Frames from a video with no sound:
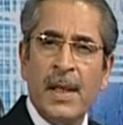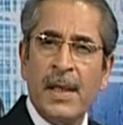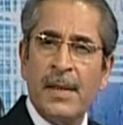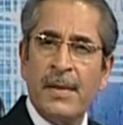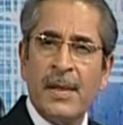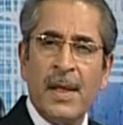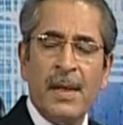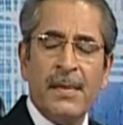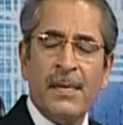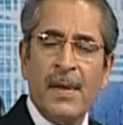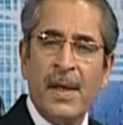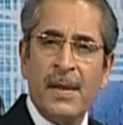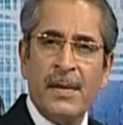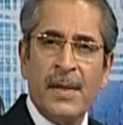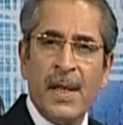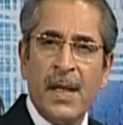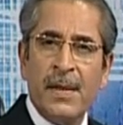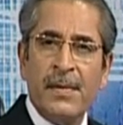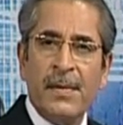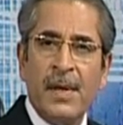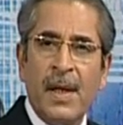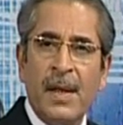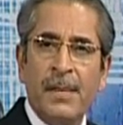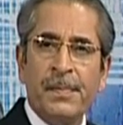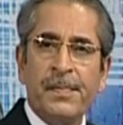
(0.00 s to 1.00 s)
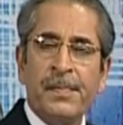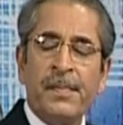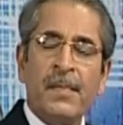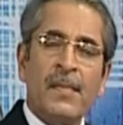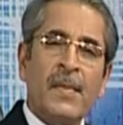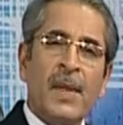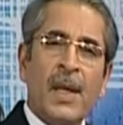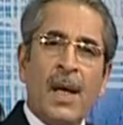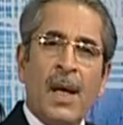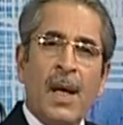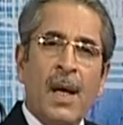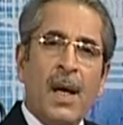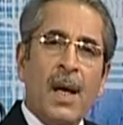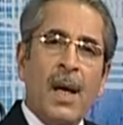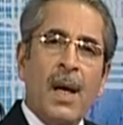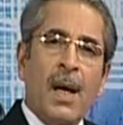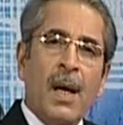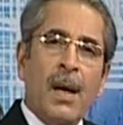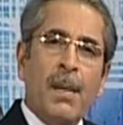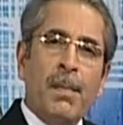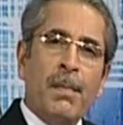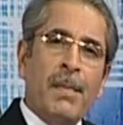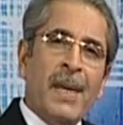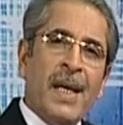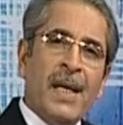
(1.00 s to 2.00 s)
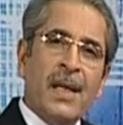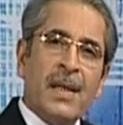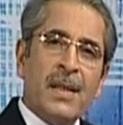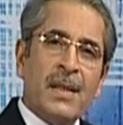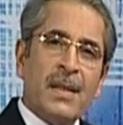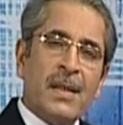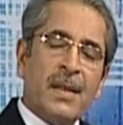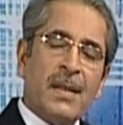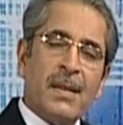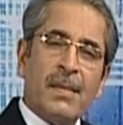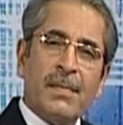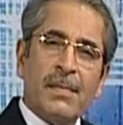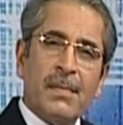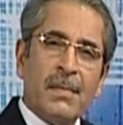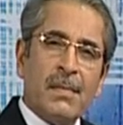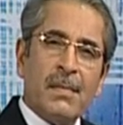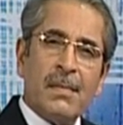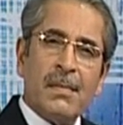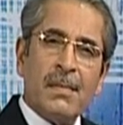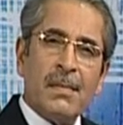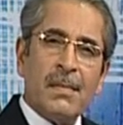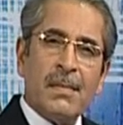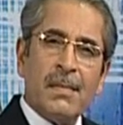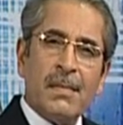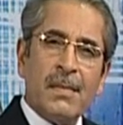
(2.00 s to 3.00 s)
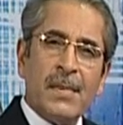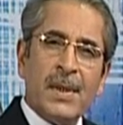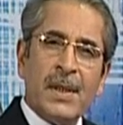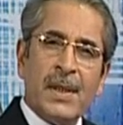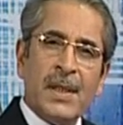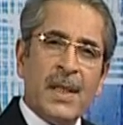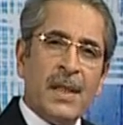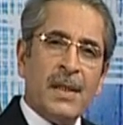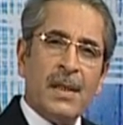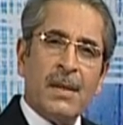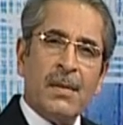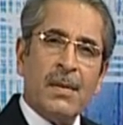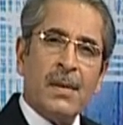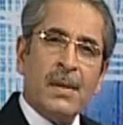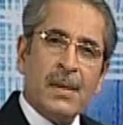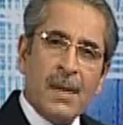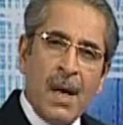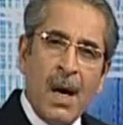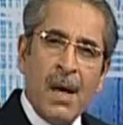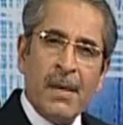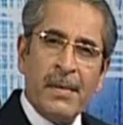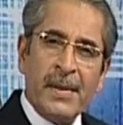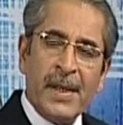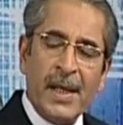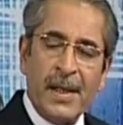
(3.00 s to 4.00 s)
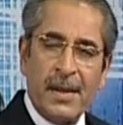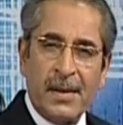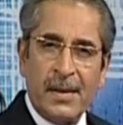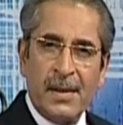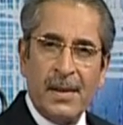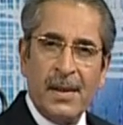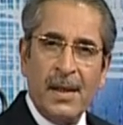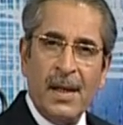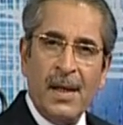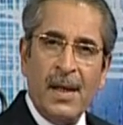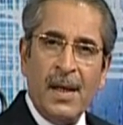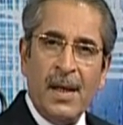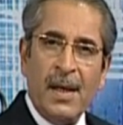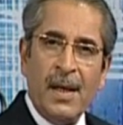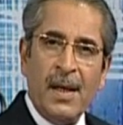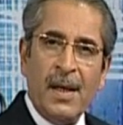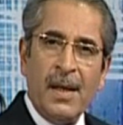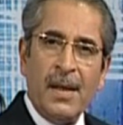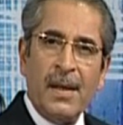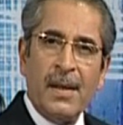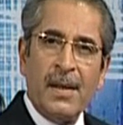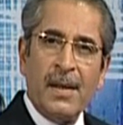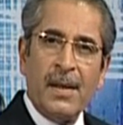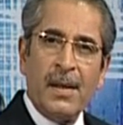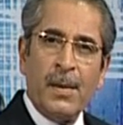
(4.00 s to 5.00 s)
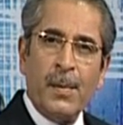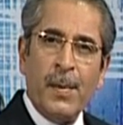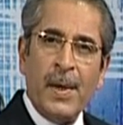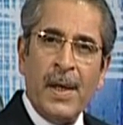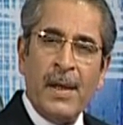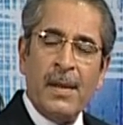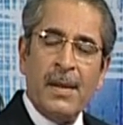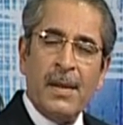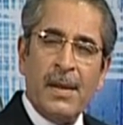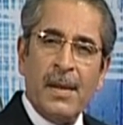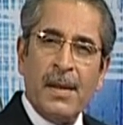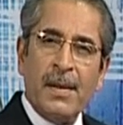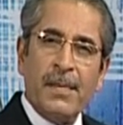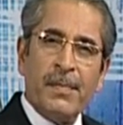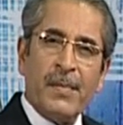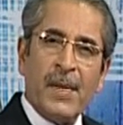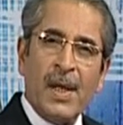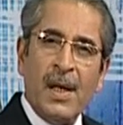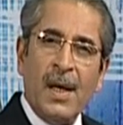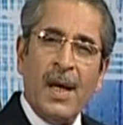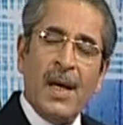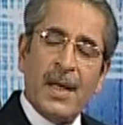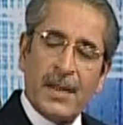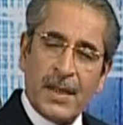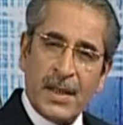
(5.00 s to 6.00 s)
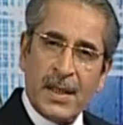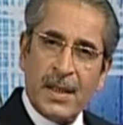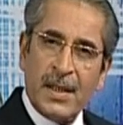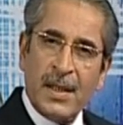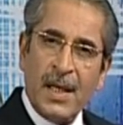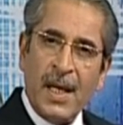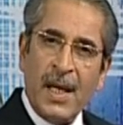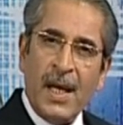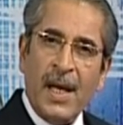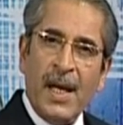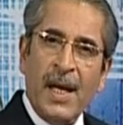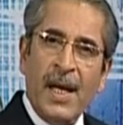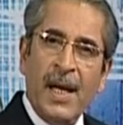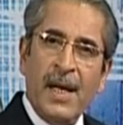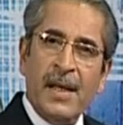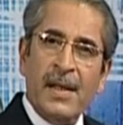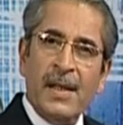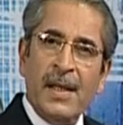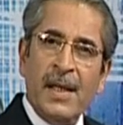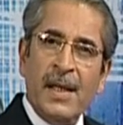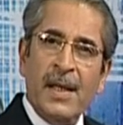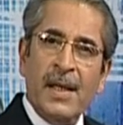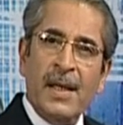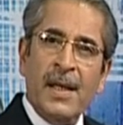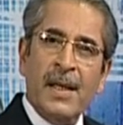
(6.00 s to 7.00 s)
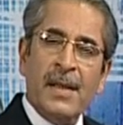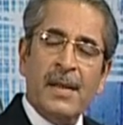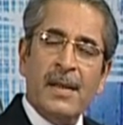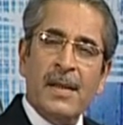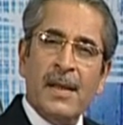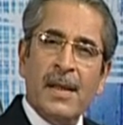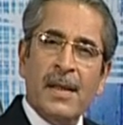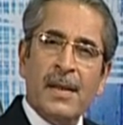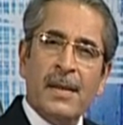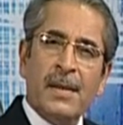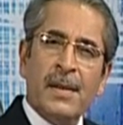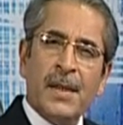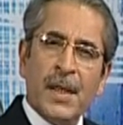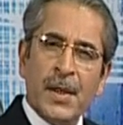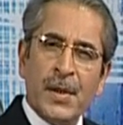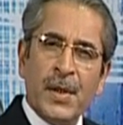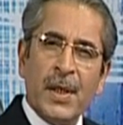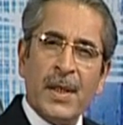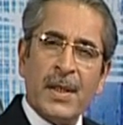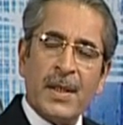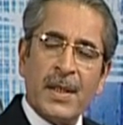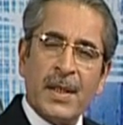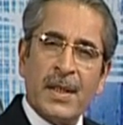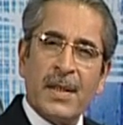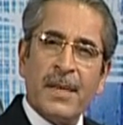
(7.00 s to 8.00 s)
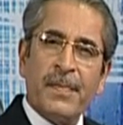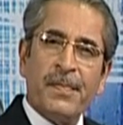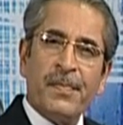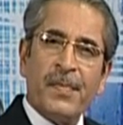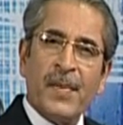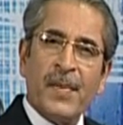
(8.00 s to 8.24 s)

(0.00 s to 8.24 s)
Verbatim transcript: etc., etc., makes such a good contact with us, and it touches